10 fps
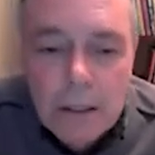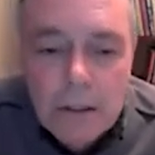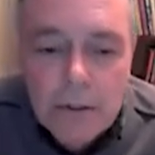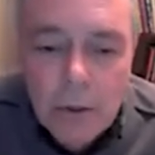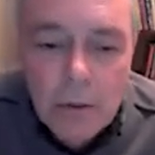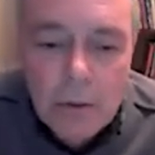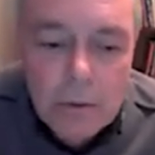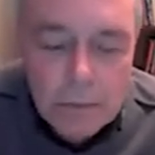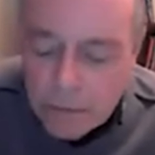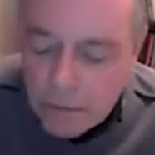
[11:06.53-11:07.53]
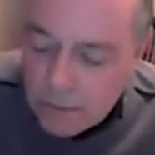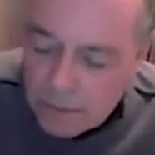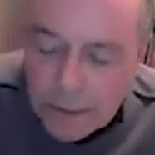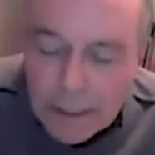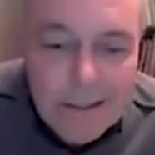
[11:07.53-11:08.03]
So
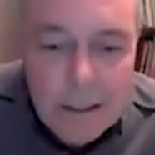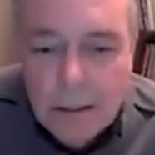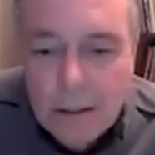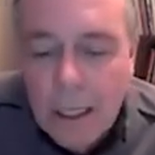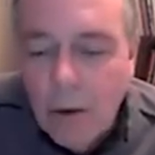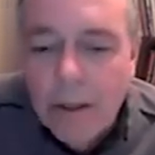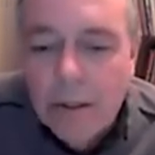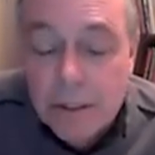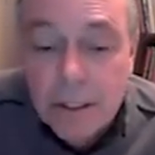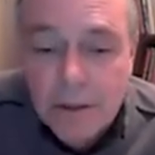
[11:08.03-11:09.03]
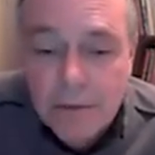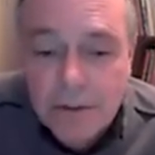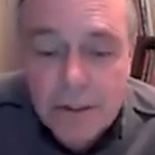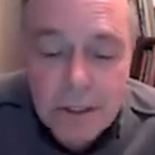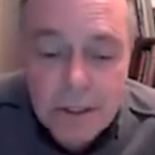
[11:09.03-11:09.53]
how energy
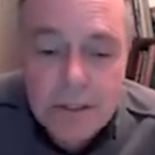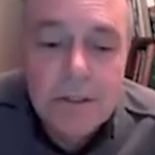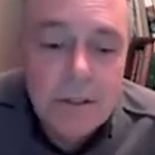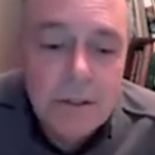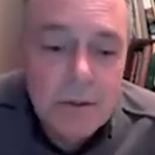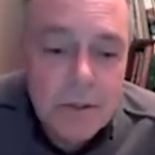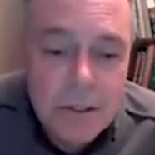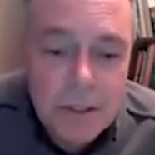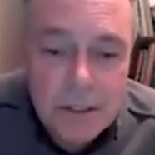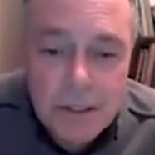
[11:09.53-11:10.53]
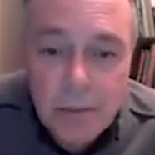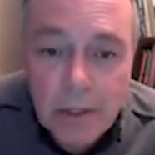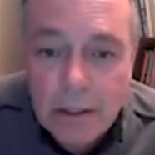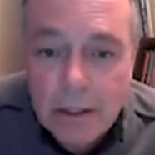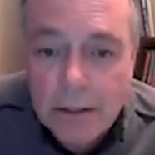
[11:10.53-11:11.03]
efficient is it to use
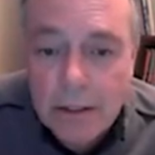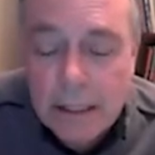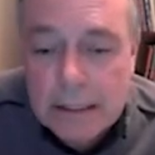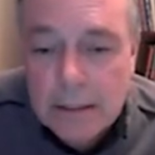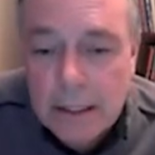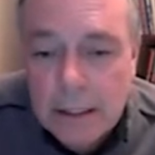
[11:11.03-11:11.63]
something like this?